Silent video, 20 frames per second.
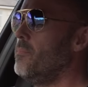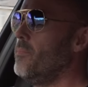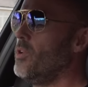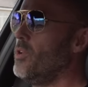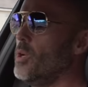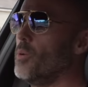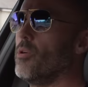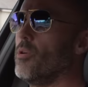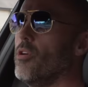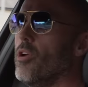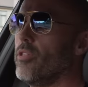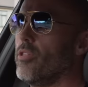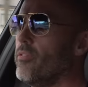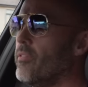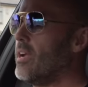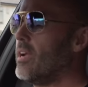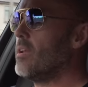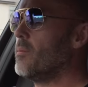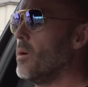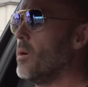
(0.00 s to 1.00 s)
you are on the
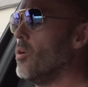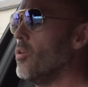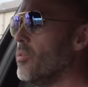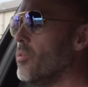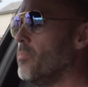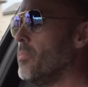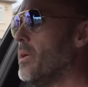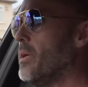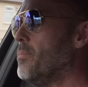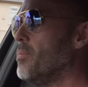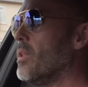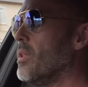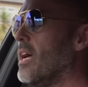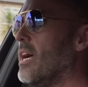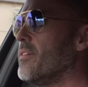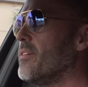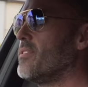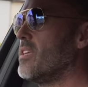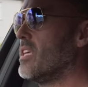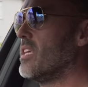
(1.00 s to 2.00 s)
roundabout, other people
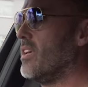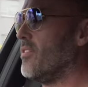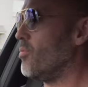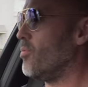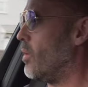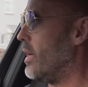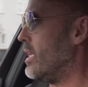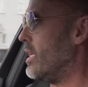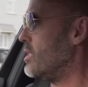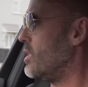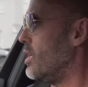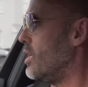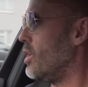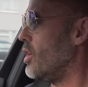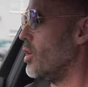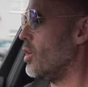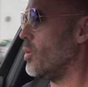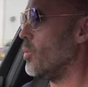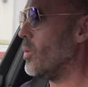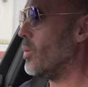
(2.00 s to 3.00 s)
have to give way to
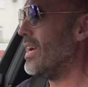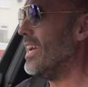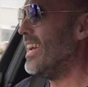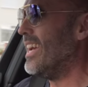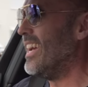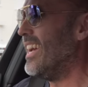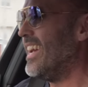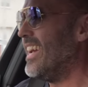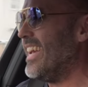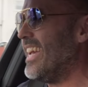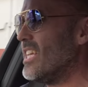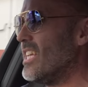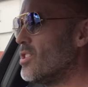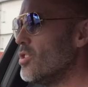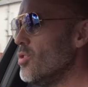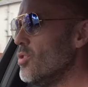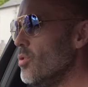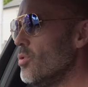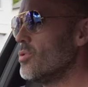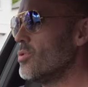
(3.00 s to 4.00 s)
you. It's
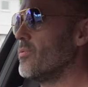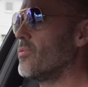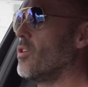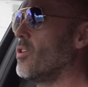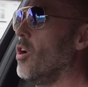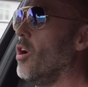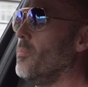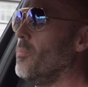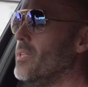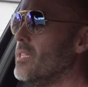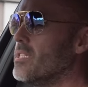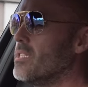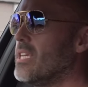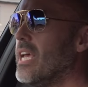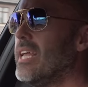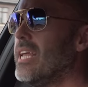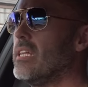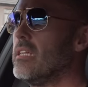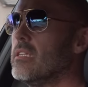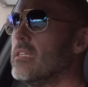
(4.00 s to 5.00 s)
sort of common
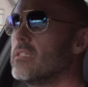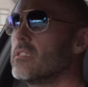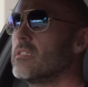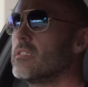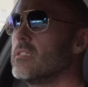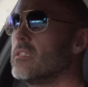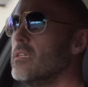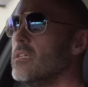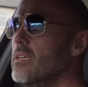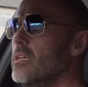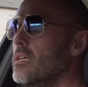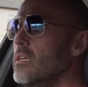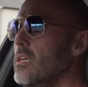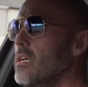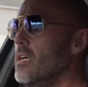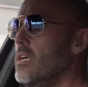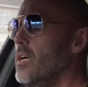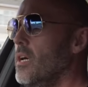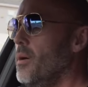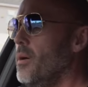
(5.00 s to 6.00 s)
sense,
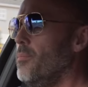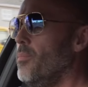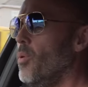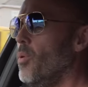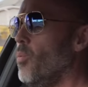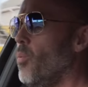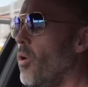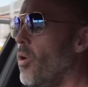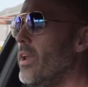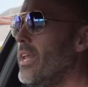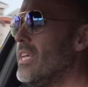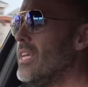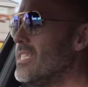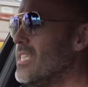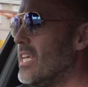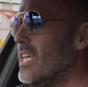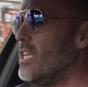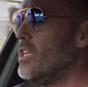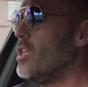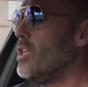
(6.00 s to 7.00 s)
but what
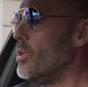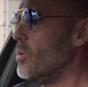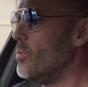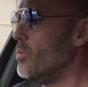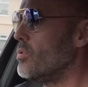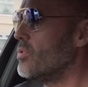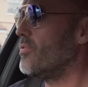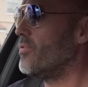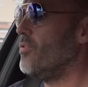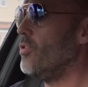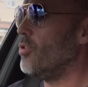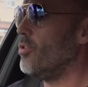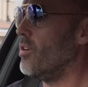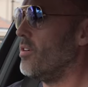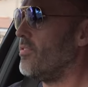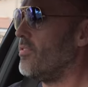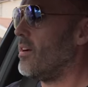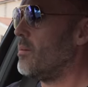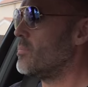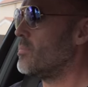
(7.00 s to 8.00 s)
is it used for
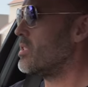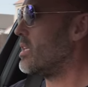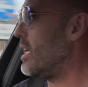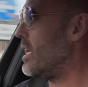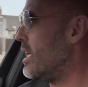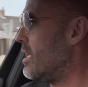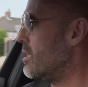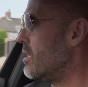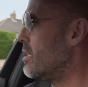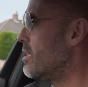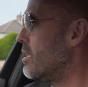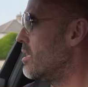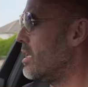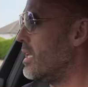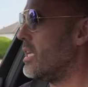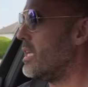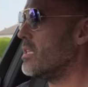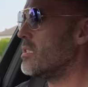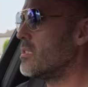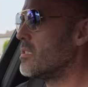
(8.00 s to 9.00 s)
if I'm saying
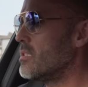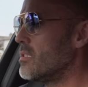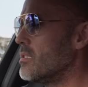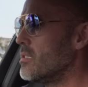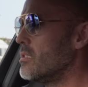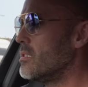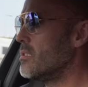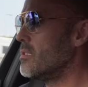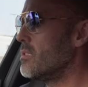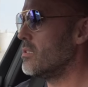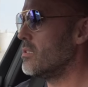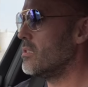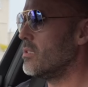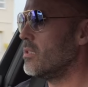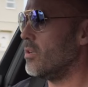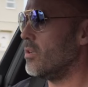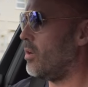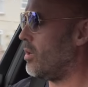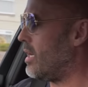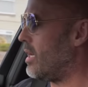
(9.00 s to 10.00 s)
that it's
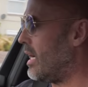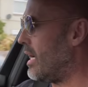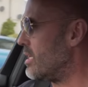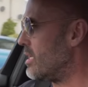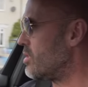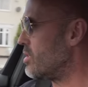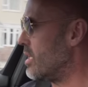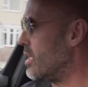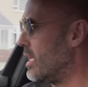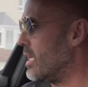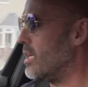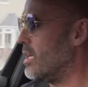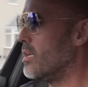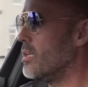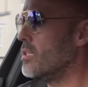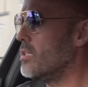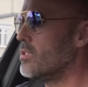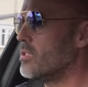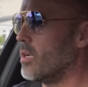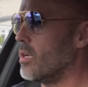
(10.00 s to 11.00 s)
not actually
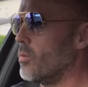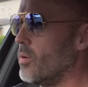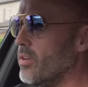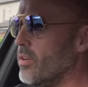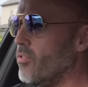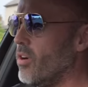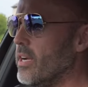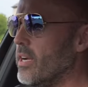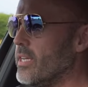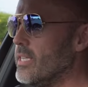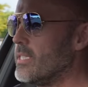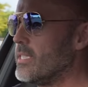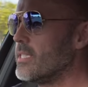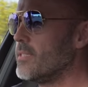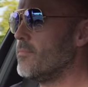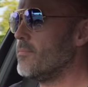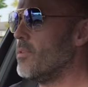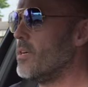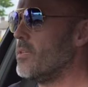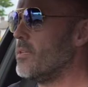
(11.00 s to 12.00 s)
totally right?
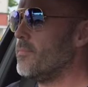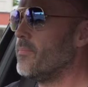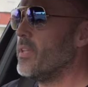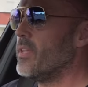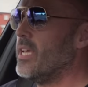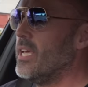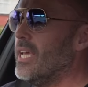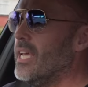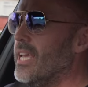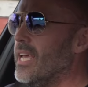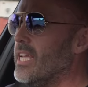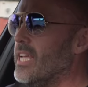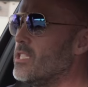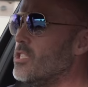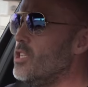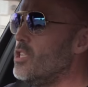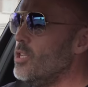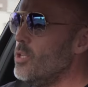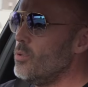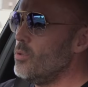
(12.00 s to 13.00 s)
Well,
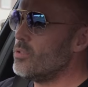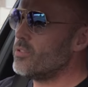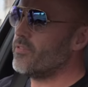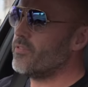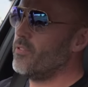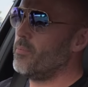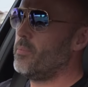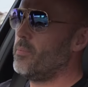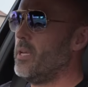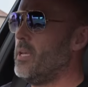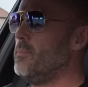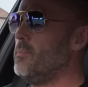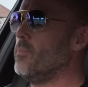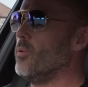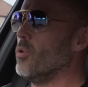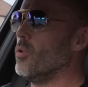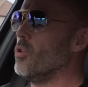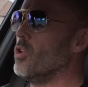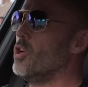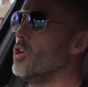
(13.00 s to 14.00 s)
it's used for
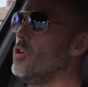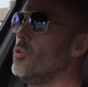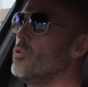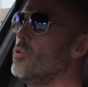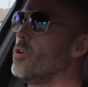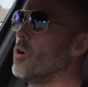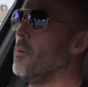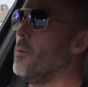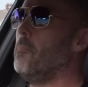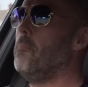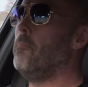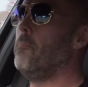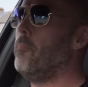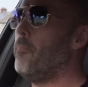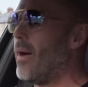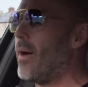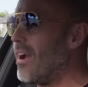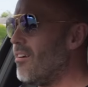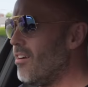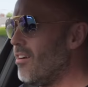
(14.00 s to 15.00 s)
people who come
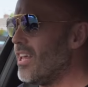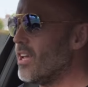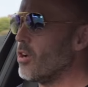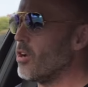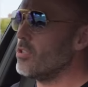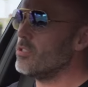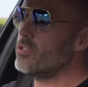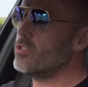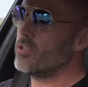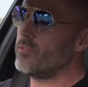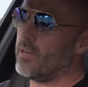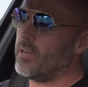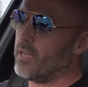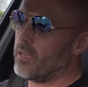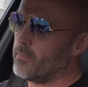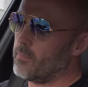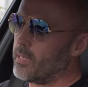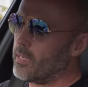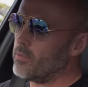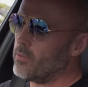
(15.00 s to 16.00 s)
barreling onto
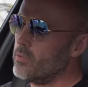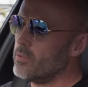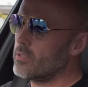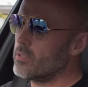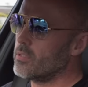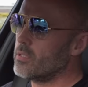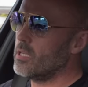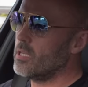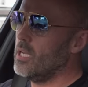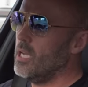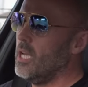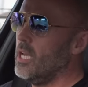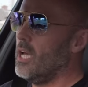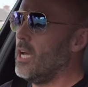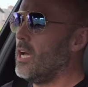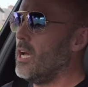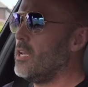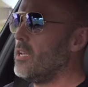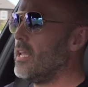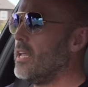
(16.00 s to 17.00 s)
roundabouts
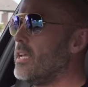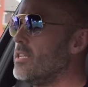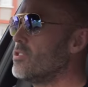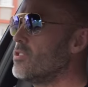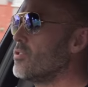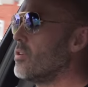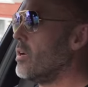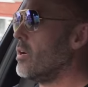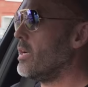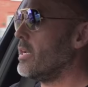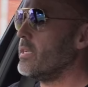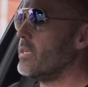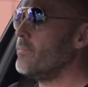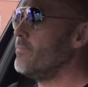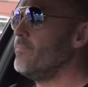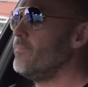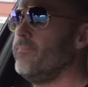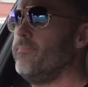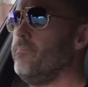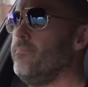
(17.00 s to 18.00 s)
and then try
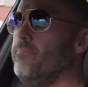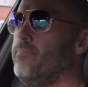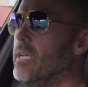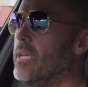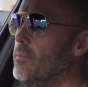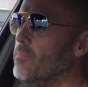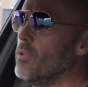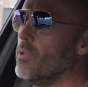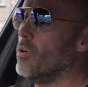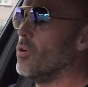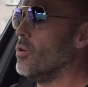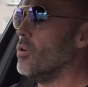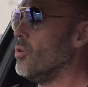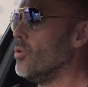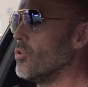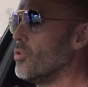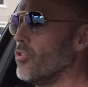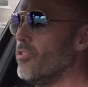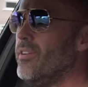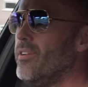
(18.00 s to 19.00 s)
and beat the
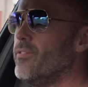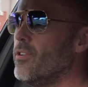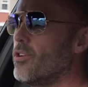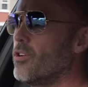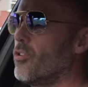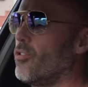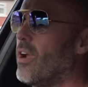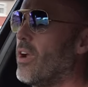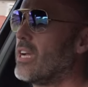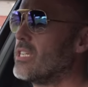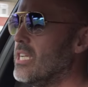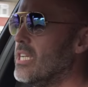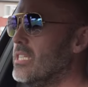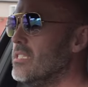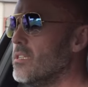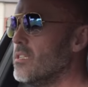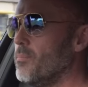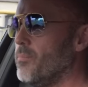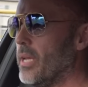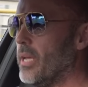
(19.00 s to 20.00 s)
horn or even crash
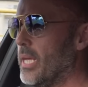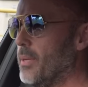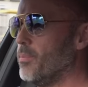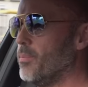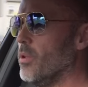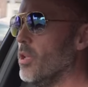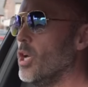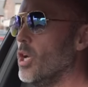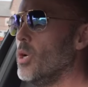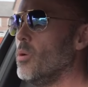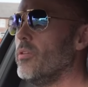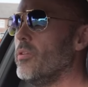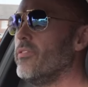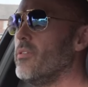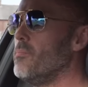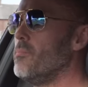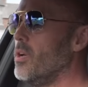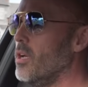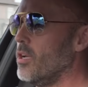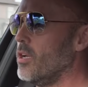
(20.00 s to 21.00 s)
into people who have
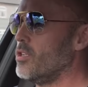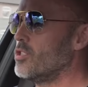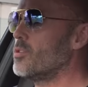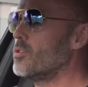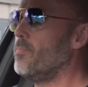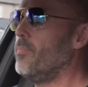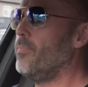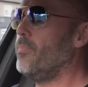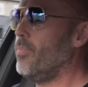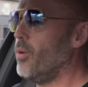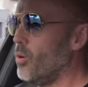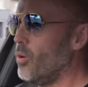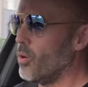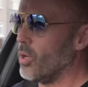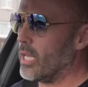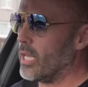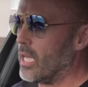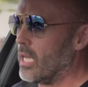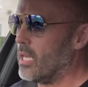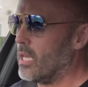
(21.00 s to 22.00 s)
emerged
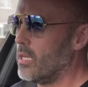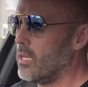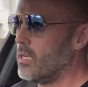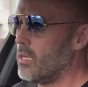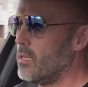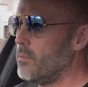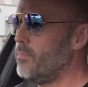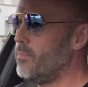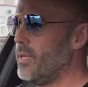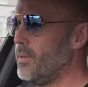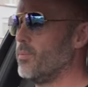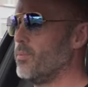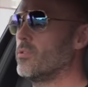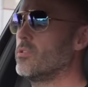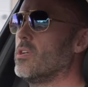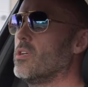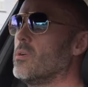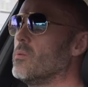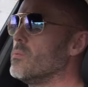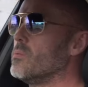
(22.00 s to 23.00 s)
poorly, and people
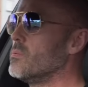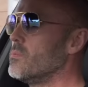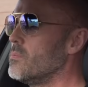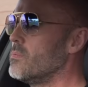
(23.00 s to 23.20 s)
do.